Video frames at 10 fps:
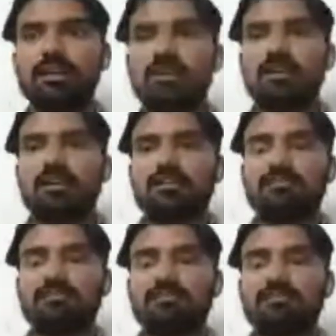
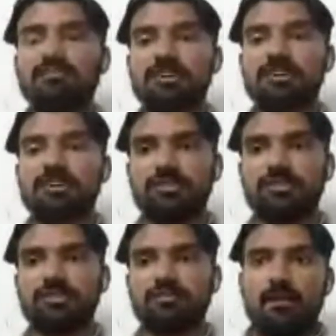conversation
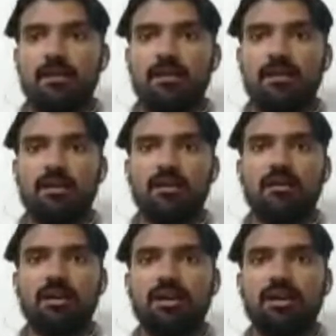uh,